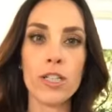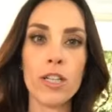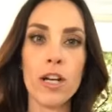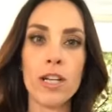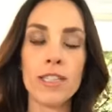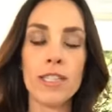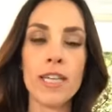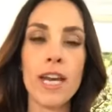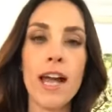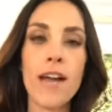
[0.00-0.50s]

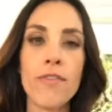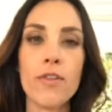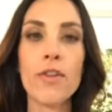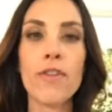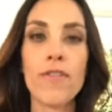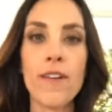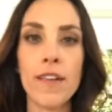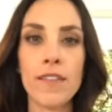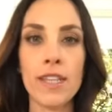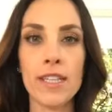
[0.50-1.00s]
on staff who
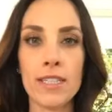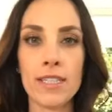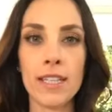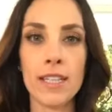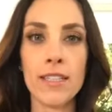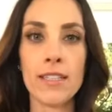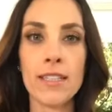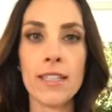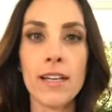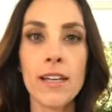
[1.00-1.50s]
felt that
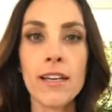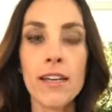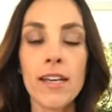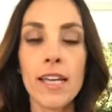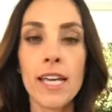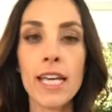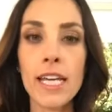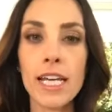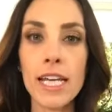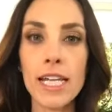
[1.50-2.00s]
since
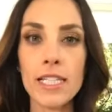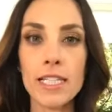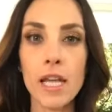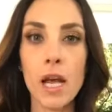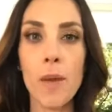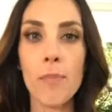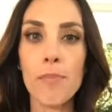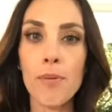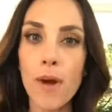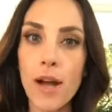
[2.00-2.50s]
it is
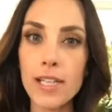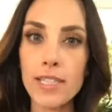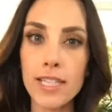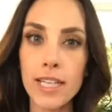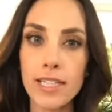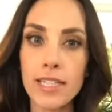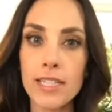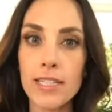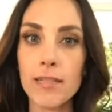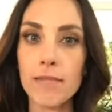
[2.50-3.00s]
a
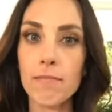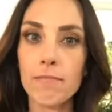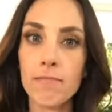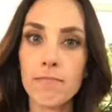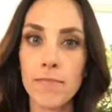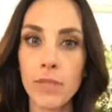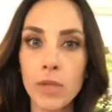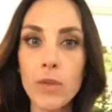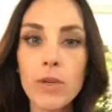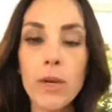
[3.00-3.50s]
processed
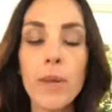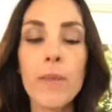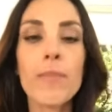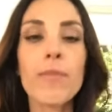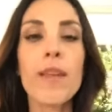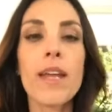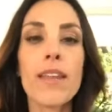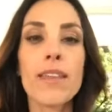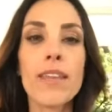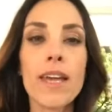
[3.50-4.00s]
milk
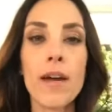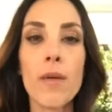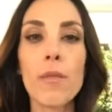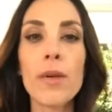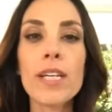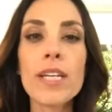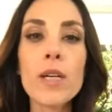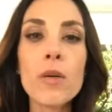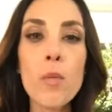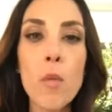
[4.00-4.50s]
that
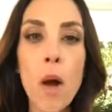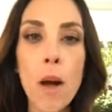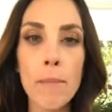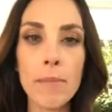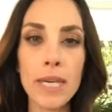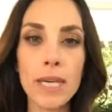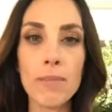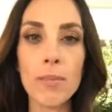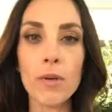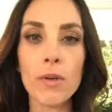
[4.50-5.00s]
we didn't want
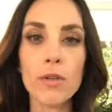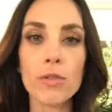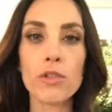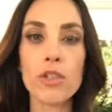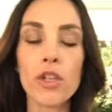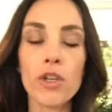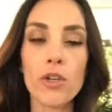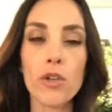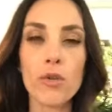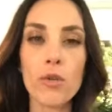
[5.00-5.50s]
people
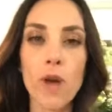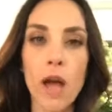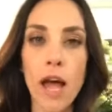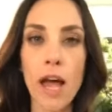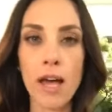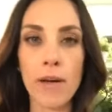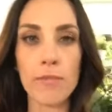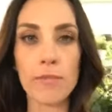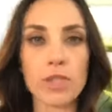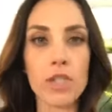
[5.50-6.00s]
to
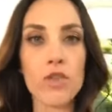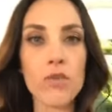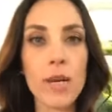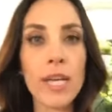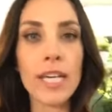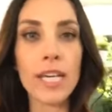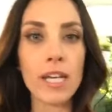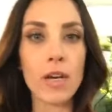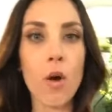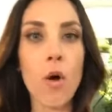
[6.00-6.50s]
um, to
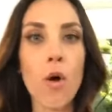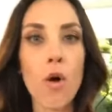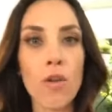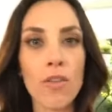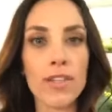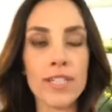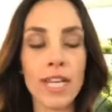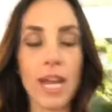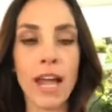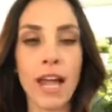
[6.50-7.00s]
drink it all
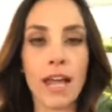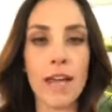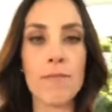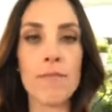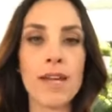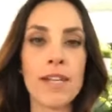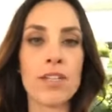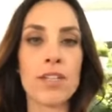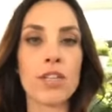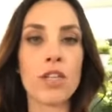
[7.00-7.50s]
the
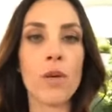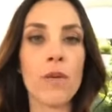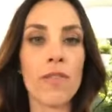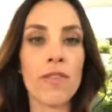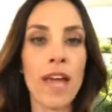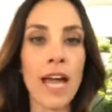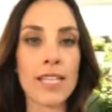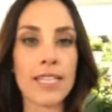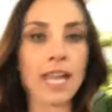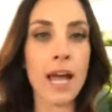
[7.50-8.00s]
time, and so
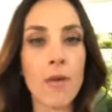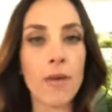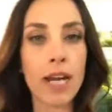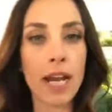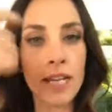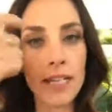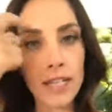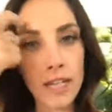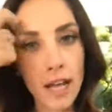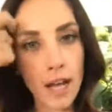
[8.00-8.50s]
that's how it
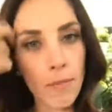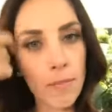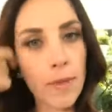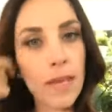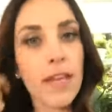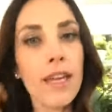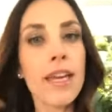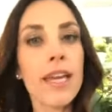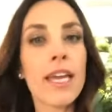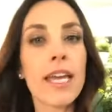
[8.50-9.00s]
ended up
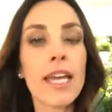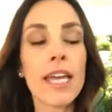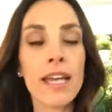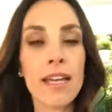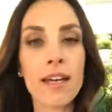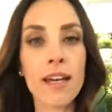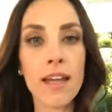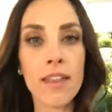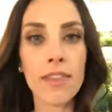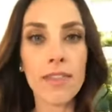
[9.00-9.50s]

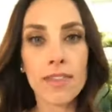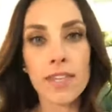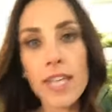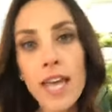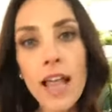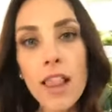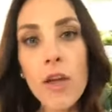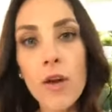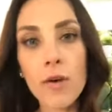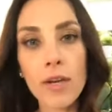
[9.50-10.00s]
in the
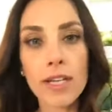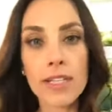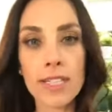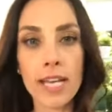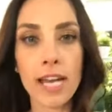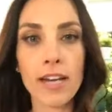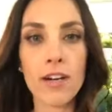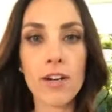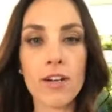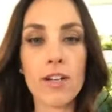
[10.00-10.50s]
yellow
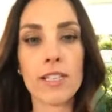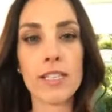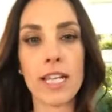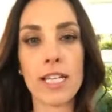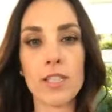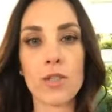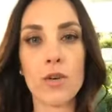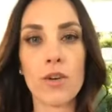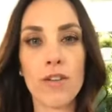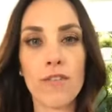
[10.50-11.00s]
container because
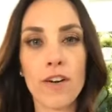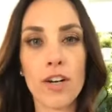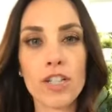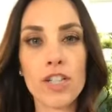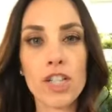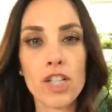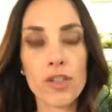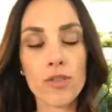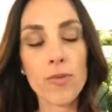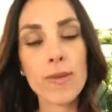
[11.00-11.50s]
that's sort of our
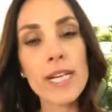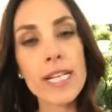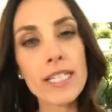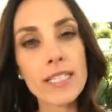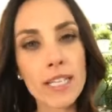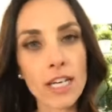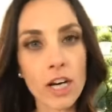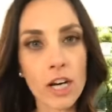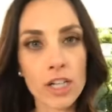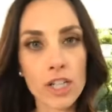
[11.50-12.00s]

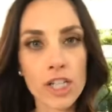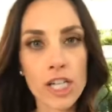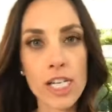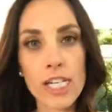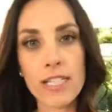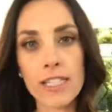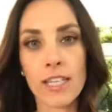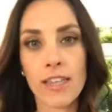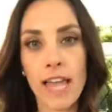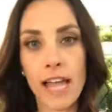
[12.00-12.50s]
treats and our
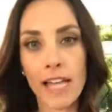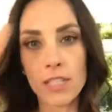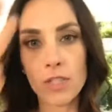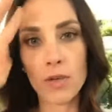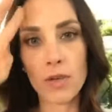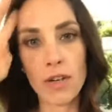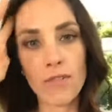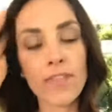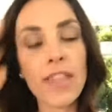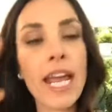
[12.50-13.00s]
cheats and that
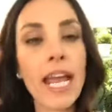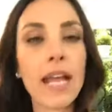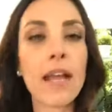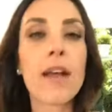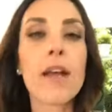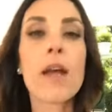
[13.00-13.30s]
sort of thing